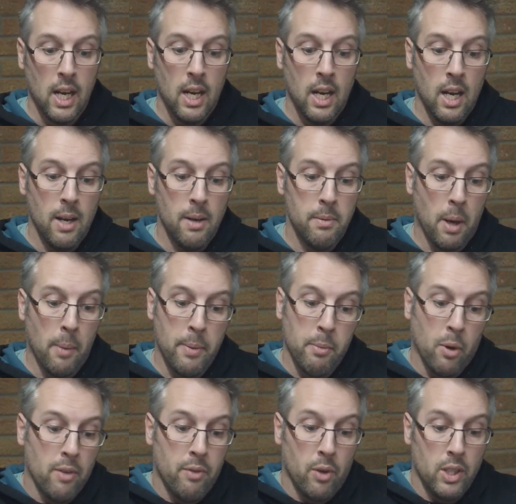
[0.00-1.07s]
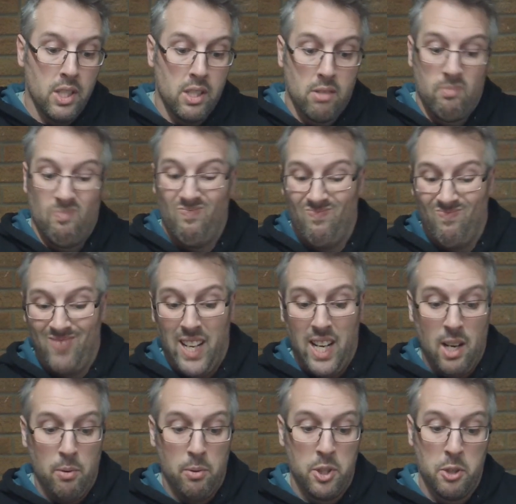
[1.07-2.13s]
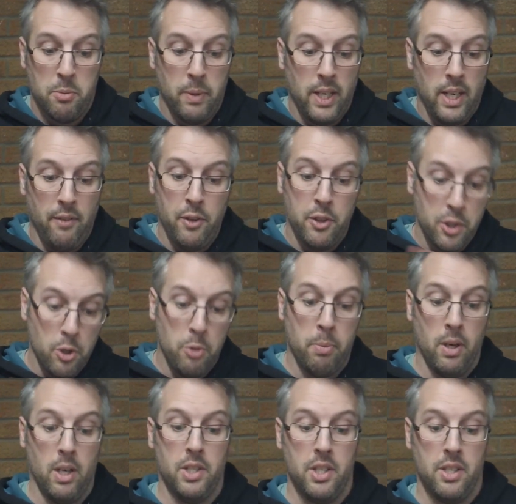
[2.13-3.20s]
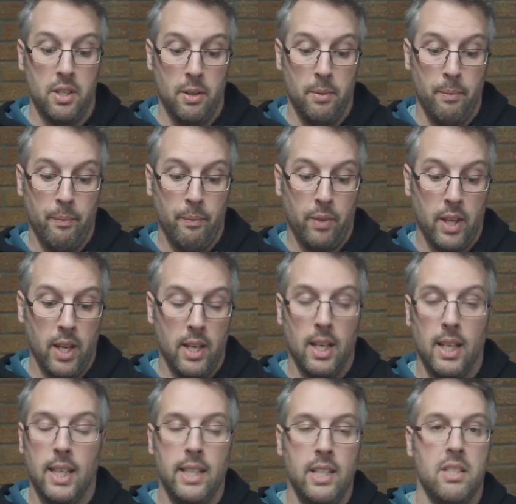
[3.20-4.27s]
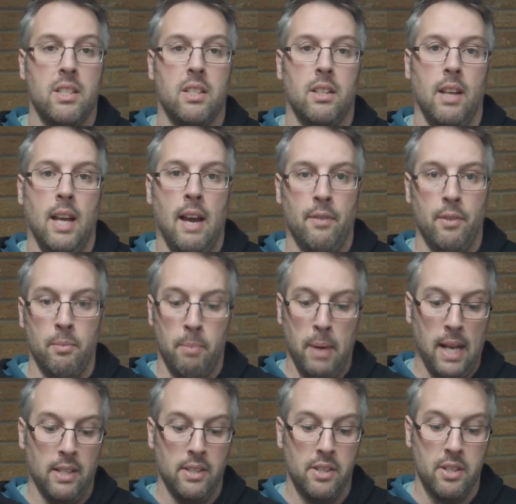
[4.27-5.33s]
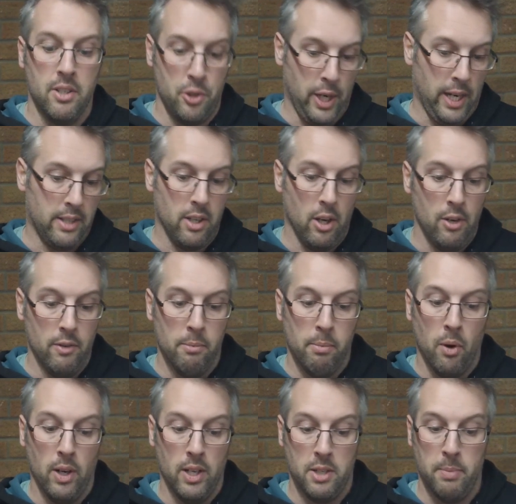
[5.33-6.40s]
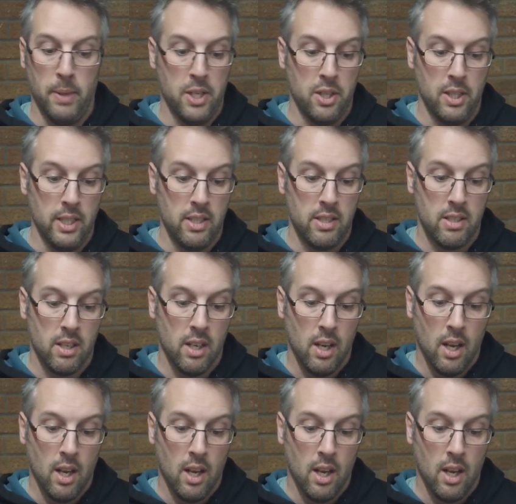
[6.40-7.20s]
My advice here would just be, if you do purchase them, then at least have them balanced and checked over by a specialist.